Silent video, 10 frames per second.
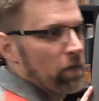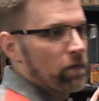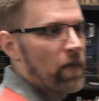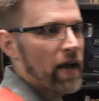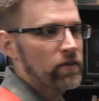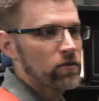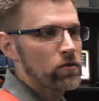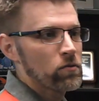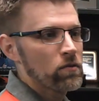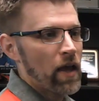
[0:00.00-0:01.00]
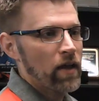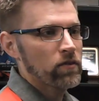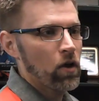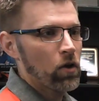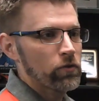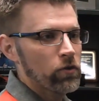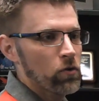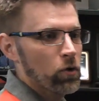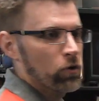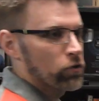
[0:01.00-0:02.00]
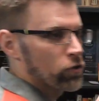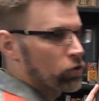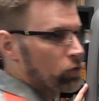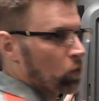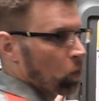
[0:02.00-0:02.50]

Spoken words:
That student has also earned you